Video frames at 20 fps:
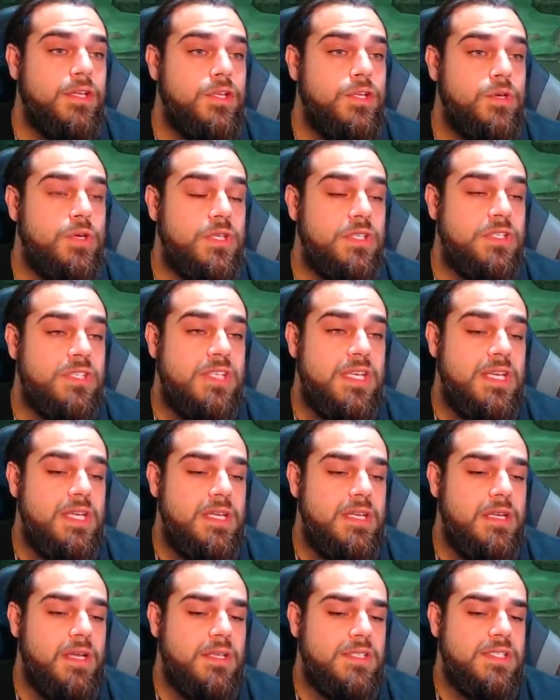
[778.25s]
You can see
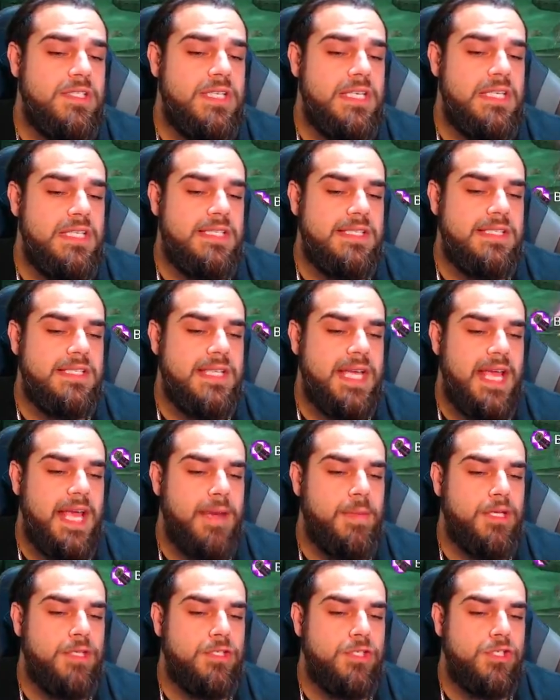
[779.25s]
he does decent
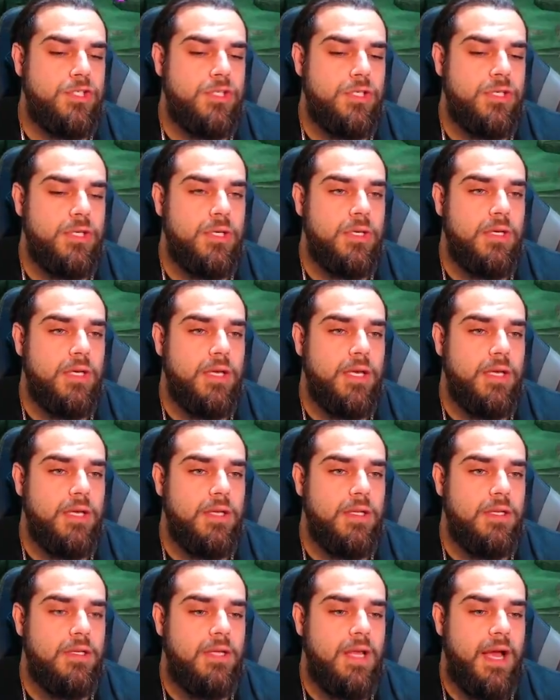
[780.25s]
damage.
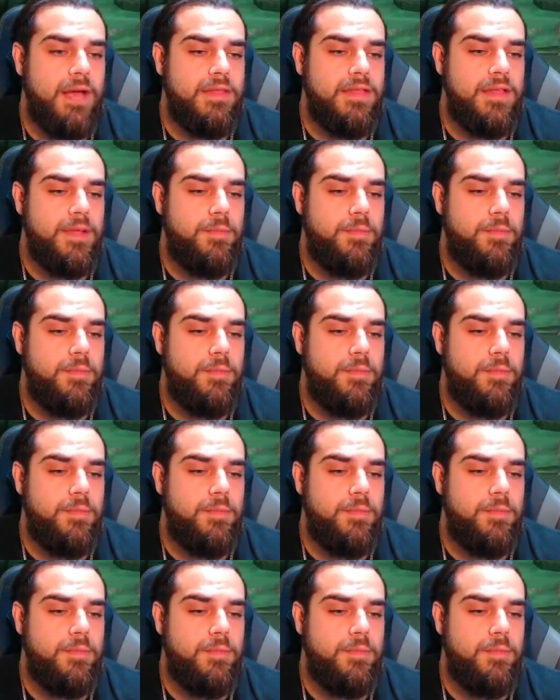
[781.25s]
I think